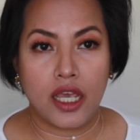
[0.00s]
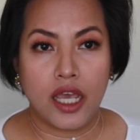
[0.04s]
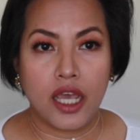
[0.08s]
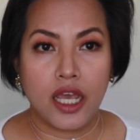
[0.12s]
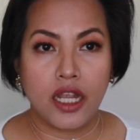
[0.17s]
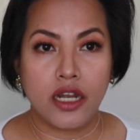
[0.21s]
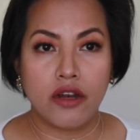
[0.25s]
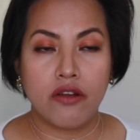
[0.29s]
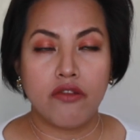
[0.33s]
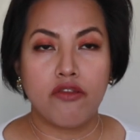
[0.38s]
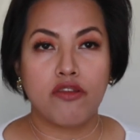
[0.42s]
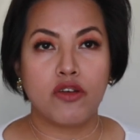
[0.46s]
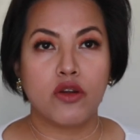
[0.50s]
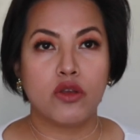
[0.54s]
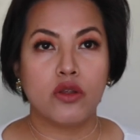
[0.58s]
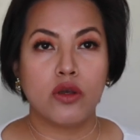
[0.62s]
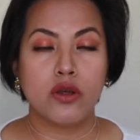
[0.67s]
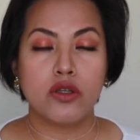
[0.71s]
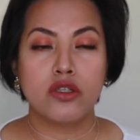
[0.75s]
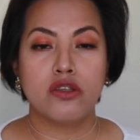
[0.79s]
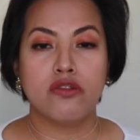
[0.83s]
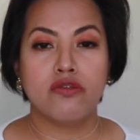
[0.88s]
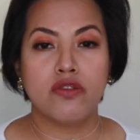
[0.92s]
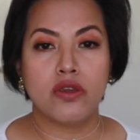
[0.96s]
And for
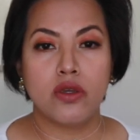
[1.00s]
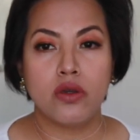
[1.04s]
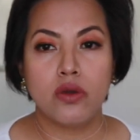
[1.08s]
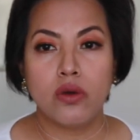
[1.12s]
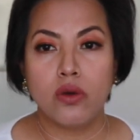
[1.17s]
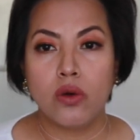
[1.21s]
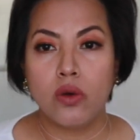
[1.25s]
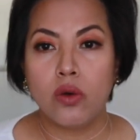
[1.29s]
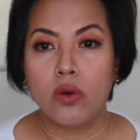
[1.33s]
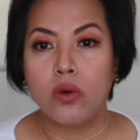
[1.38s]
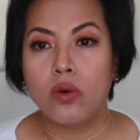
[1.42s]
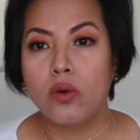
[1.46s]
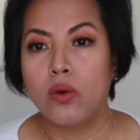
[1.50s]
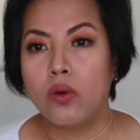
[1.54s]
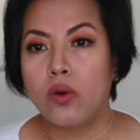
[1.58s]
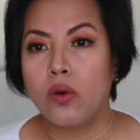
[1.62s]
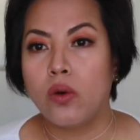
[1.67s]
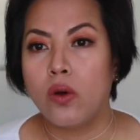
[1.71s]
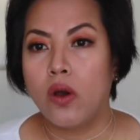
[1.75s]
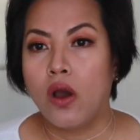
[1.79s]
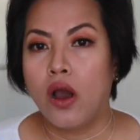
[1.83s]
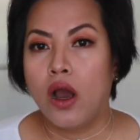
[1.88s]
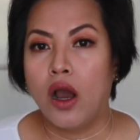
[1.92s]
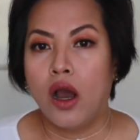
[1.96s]
those of you
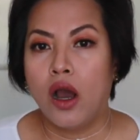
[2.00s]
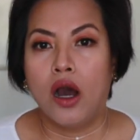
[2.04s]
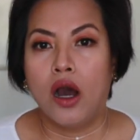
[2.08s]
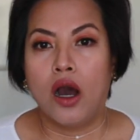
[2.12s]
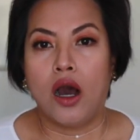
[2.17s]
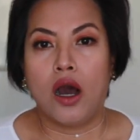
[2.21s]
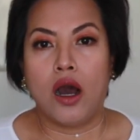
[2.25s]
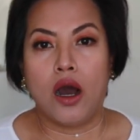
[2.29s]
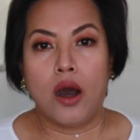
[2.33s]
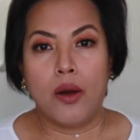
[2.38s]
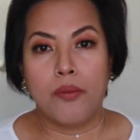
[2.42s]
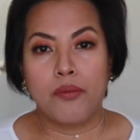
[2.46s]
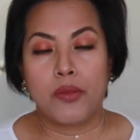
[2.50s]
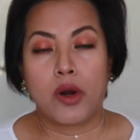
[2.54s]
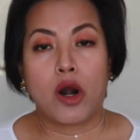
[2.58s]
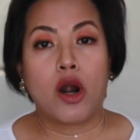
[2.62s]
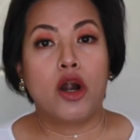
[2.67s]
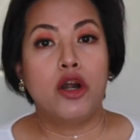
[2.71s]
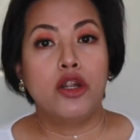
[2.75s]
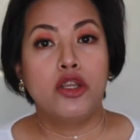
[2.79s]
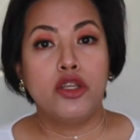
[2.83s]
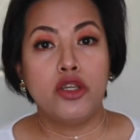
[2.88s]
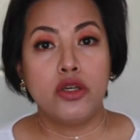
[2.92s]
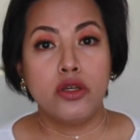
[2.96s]
who
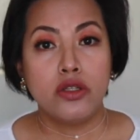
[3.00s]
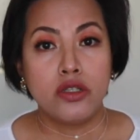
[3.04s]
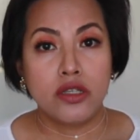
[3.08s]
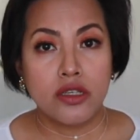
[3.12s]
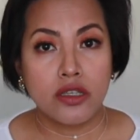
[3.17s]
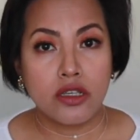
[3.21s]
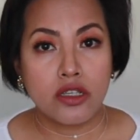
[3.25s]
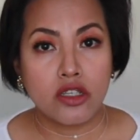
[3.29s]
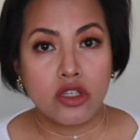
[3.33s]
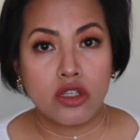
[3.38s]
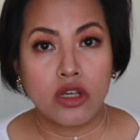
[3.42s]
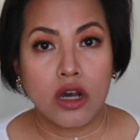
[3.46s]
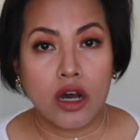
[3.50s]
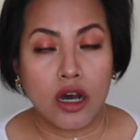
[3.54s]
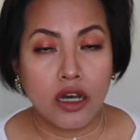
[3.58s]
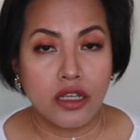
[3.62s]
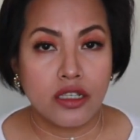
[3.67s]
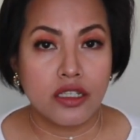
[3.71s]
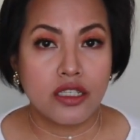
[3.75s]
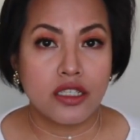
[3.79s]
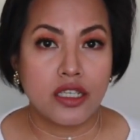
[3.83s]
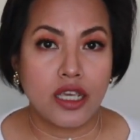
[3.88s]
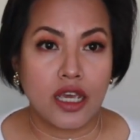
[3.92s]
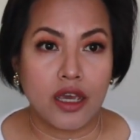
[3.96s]
are new to this
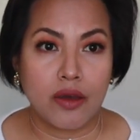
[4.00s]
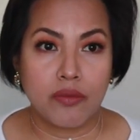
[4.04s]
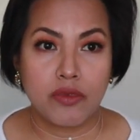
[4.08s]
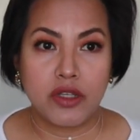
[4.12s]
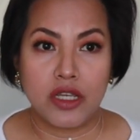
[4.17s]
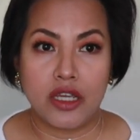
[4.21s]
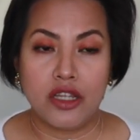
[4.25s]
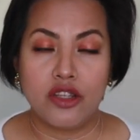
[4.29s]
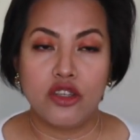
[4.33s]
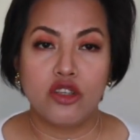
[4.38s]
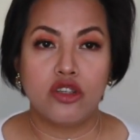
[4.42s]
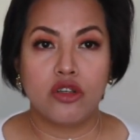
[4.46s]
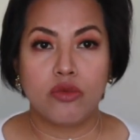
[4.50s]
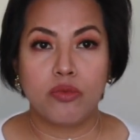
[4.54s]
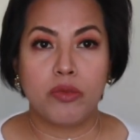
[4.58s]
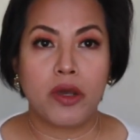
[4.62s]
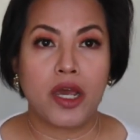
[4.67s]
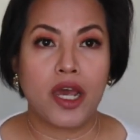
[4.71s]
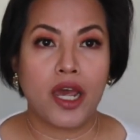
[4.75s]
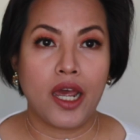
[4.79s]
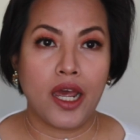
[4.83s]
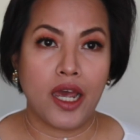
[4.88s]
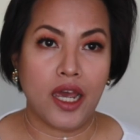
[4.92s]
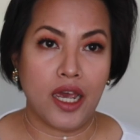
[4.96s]
concept, in
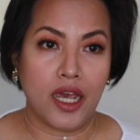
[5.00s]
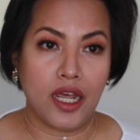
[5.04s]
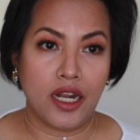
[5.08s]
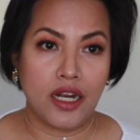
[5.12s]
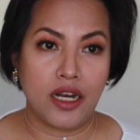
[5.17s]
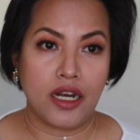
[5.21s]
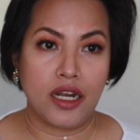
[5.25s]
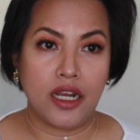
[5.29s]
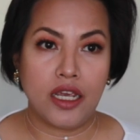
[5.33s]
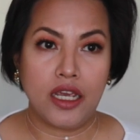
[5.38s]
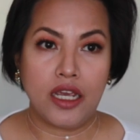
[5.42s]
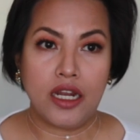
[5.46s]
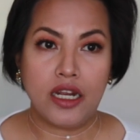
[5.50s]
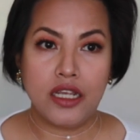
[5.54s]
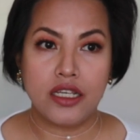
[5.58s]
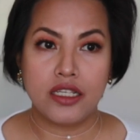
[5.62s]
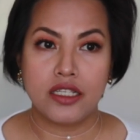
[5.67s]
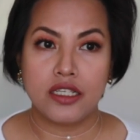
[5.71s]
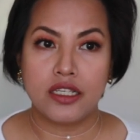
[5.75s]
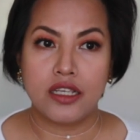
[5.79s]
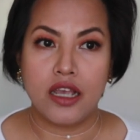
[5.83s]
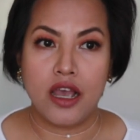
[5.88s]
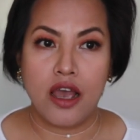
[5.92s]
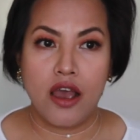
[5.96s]
Japan it
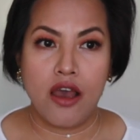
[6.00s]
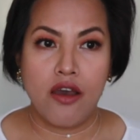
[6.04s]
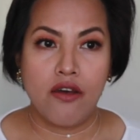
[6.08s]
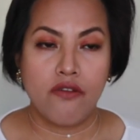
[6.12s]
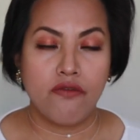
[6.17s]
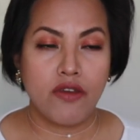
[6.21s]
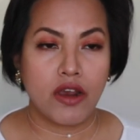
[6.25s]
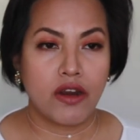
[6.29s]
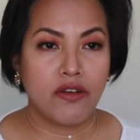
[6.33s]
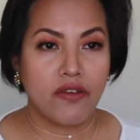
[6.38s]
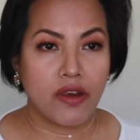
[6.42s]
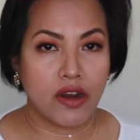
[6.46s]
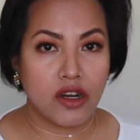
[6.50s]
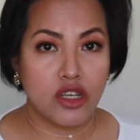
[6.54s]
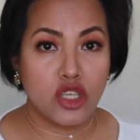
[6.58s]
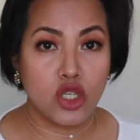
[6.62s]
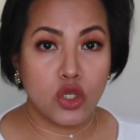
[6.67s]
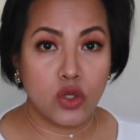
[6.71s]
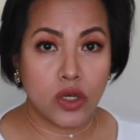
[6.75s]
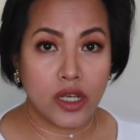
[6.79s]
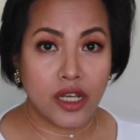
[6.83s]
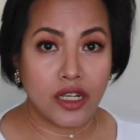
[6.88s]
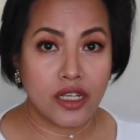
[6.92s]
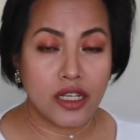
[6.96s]
is very, very
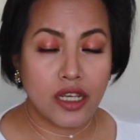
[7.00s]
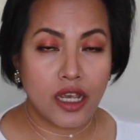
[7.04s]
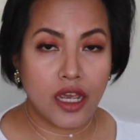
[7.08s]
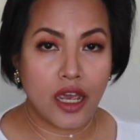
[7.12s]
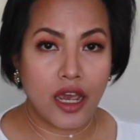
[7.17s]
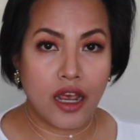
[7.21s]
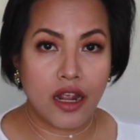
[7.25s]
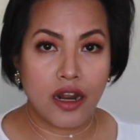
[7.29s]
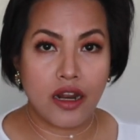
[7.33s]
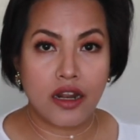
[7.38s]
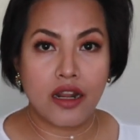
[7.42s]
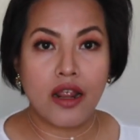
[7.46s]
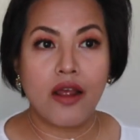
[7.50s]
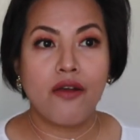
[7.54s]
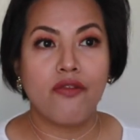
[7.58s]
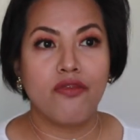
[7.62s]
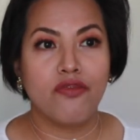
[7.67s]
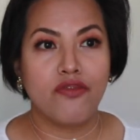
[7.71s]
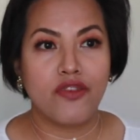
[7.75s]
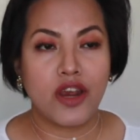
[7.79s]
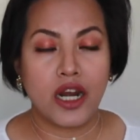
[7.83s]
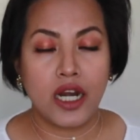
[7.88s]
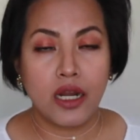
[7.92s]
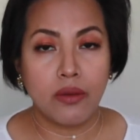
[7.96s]
strict and
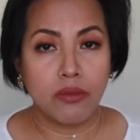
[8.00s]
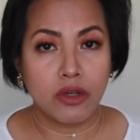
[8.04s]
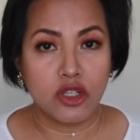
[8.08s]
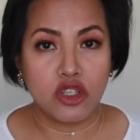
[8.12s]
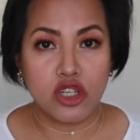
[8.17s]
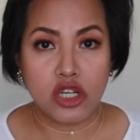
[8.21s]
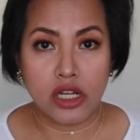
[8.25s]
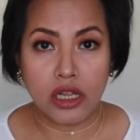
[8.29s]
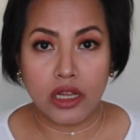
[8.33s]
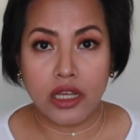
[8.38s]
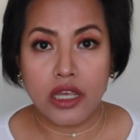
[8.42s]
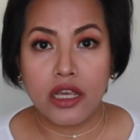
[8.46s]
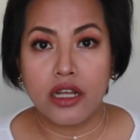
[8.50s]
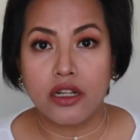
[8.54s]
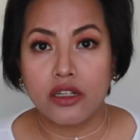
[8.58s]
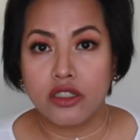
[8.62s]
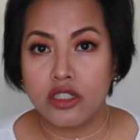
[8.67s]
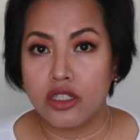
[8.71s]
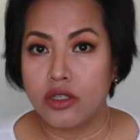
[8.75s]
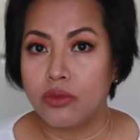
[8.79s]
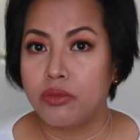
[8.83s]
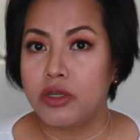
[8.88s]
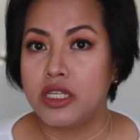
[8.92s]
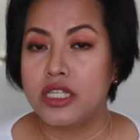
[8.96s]
very much illegal
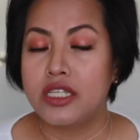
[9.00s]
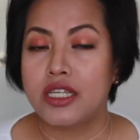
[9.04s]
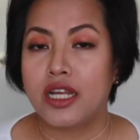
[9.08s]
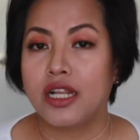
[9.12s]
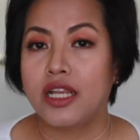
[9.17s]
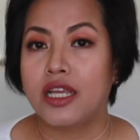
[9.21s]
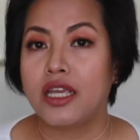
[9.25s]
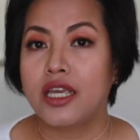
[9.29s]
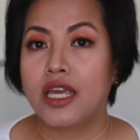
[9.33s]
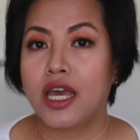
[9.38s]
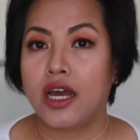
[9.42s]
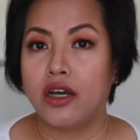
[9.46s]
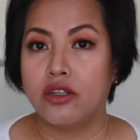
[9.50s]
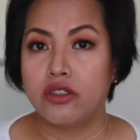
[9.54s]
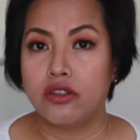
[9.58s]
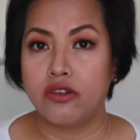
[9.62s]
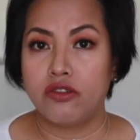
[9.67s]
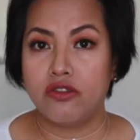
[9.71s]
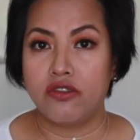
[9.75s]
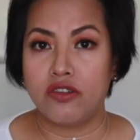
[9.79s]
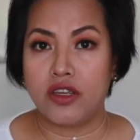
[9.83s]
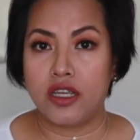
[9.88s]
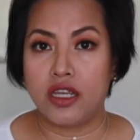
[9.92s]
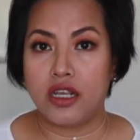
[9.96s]
to be selling
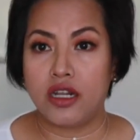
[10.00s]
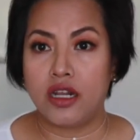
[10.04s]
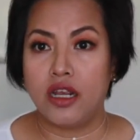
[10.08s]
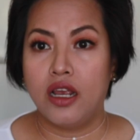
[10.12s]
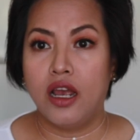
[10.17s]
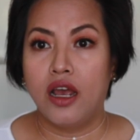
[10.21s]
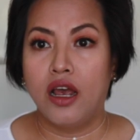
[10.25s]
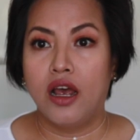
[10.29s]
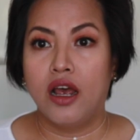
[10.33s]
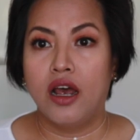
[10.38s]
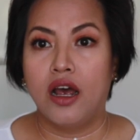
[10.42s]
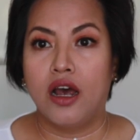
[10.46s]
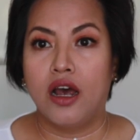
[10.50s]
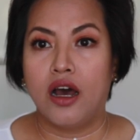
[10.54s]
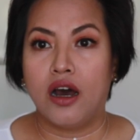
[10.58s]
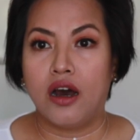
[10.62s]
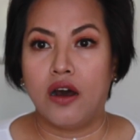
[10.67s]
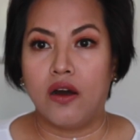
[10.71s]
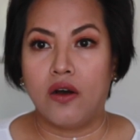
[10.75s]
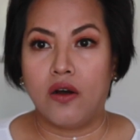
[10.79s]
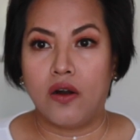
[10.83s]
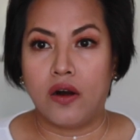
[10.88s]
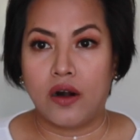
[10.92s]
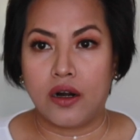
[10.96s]
counterfeit
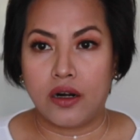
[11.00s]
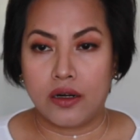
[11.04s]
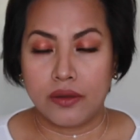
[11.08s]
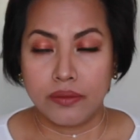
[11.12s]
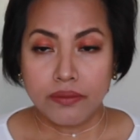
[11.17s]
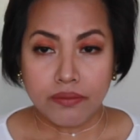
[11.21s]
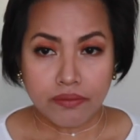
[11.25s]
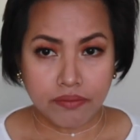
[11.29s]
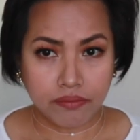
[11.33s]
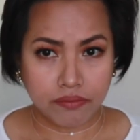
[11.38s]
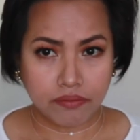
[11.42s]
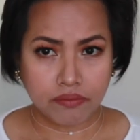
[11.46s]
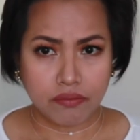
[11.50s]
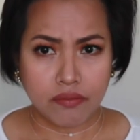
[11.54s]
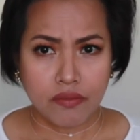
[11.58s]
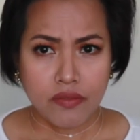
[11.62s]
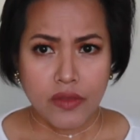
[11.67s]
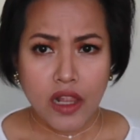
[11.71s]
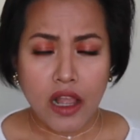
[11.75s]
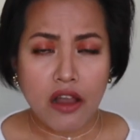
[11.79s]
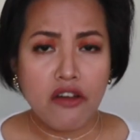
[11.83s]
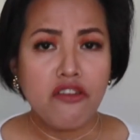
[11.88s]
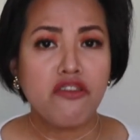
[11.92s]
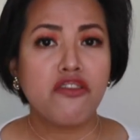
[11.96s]
or
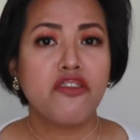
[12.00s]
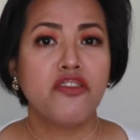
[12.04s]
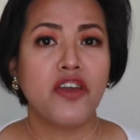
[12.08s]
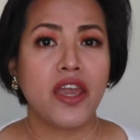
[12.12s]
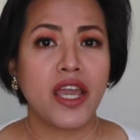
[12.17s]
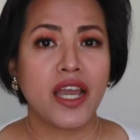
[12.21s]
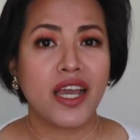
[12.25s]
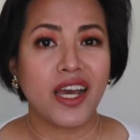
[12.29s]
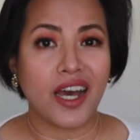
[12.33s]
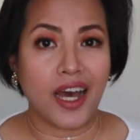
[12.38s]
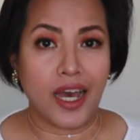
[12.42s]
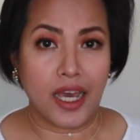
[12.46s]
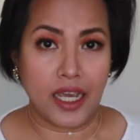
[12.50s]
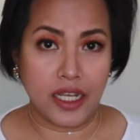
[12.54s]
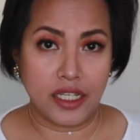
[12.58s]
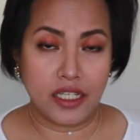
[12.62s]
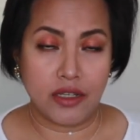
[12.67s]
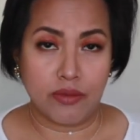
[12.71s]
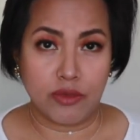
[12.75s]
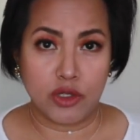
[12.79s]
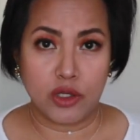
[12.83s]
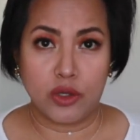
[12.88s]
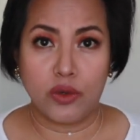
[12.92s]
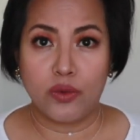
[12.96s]
fake
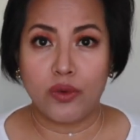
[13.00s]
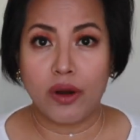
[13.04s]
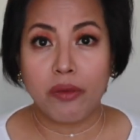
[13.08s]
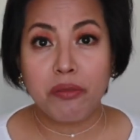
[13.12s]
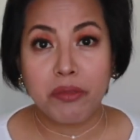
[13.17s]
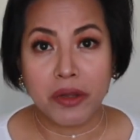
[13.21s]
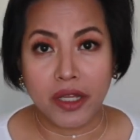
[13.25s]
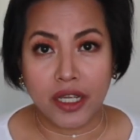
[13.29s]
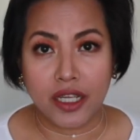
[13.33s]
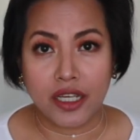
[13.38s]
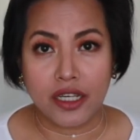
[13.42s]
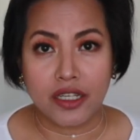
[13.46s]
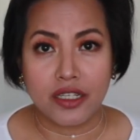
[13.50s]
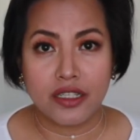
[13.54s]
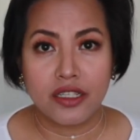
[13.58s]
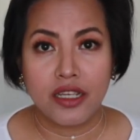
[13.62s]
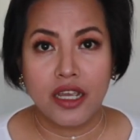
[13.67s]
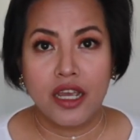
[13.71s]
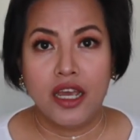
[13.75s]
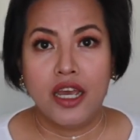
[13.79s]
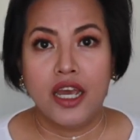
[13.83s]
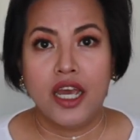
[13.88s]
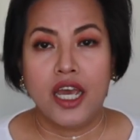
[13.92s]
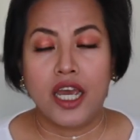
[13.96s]
items or replicas,
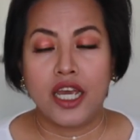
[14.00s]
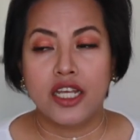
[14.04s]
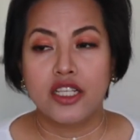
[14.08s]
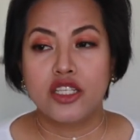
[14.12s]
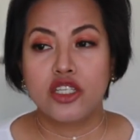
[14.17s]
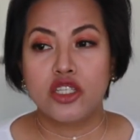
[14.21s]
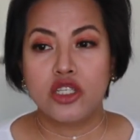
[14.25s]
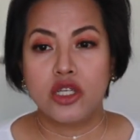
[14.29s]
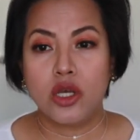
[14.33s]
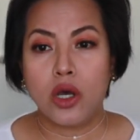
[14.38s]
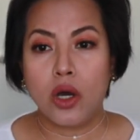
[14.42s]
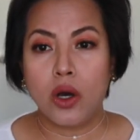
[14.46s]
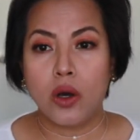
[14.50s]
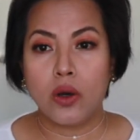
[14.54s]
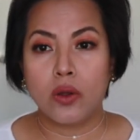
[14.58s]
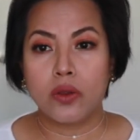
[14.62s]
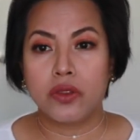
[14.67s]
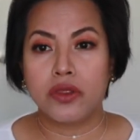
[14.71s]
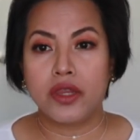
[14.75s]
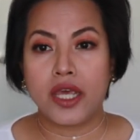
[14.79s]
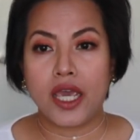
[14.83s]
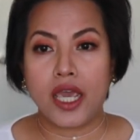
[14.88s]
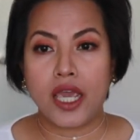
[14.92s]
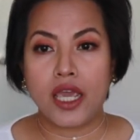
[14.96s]
and so
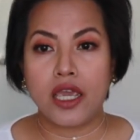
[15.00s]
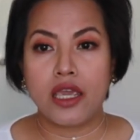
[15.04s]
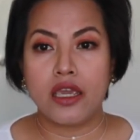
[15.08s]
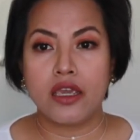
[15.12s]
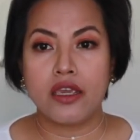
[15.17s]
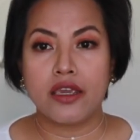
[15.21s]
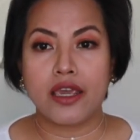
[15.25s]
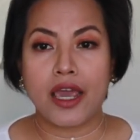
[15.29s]
they